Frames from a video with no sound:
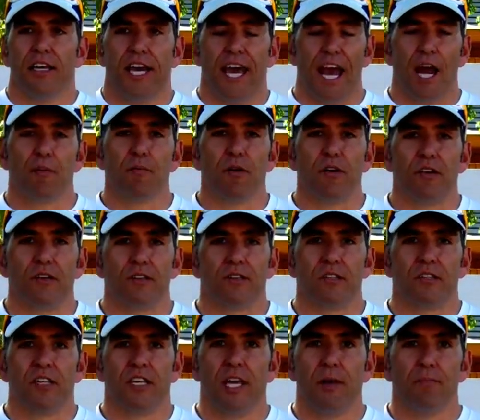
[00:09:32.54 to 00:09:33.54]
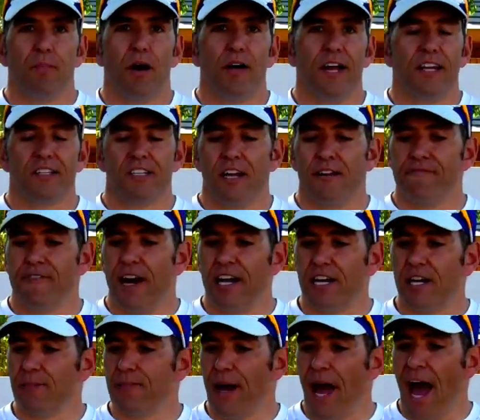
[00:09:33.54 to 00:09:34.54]
cameras. Keep all that stuff out
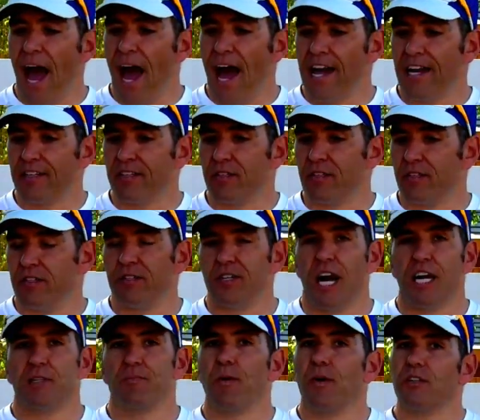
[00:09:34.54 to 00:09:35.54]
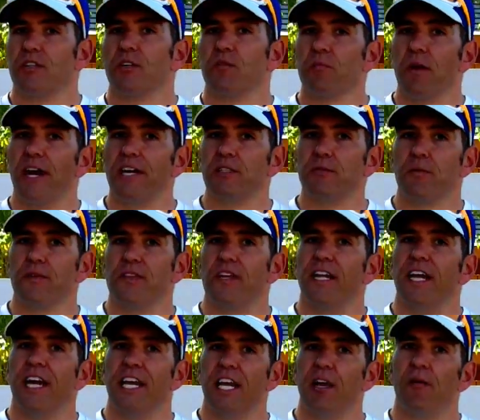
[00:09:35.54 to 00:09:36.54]
of your bags. You're not supposed to race with
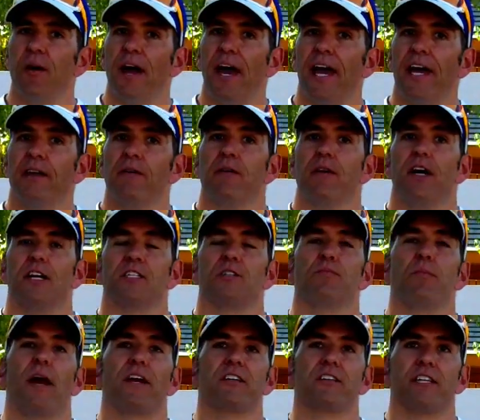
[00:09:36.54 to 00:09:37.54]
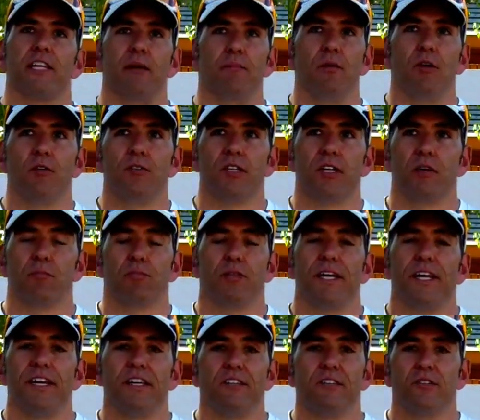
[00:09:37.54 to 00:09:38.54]
it anyway, especially music.
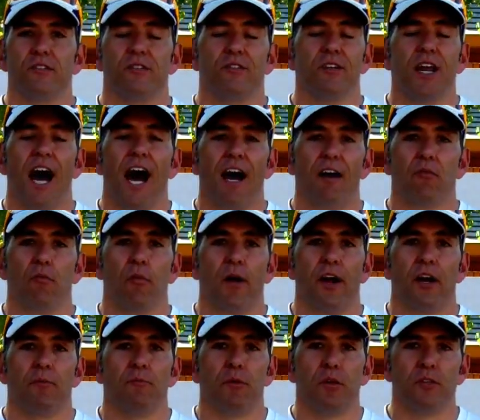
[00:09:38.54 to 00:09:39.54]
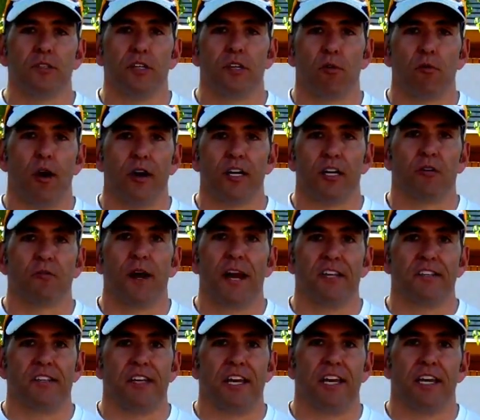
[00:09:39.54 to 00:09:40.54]
Please do not wear music while you're
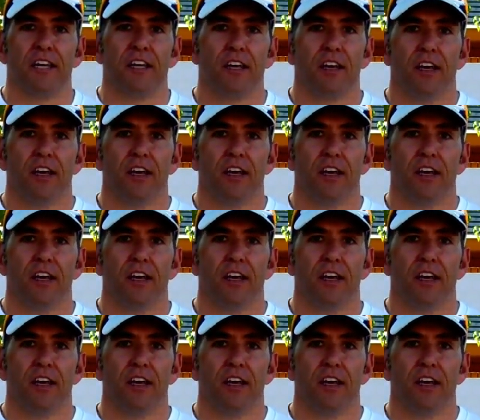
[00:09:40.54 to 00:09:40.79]
racing.